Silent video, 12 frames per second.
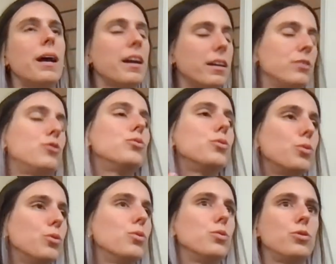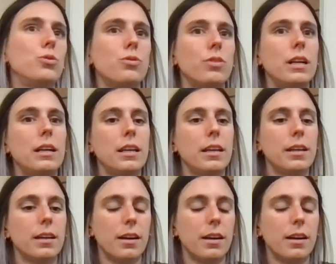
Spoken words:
had to really